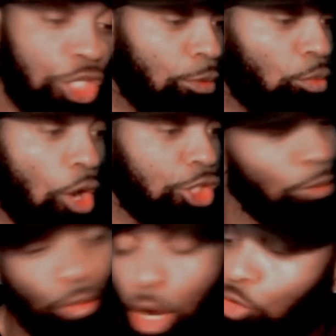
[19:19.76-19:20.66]
you should be wanting. You
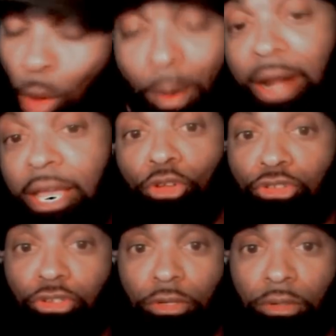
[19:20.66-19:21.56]
should be wanting nobody
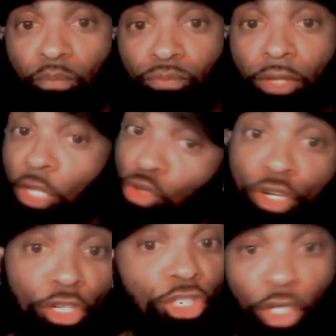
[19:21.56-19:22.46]
else. And you
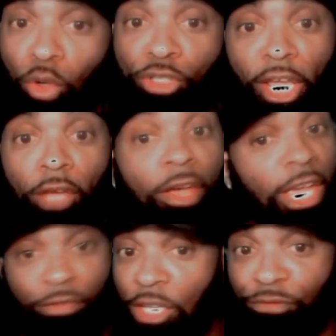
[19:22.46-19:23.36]
need to shit on Dev
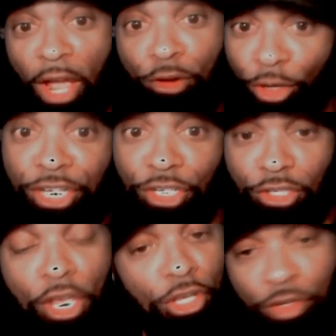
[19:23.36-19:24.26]
if he fight
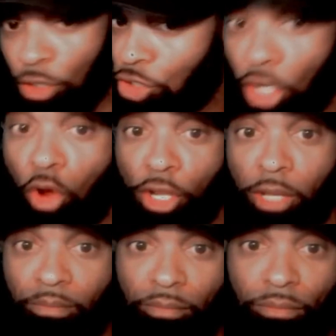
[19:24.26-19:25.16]
Regis. You need to shit on him.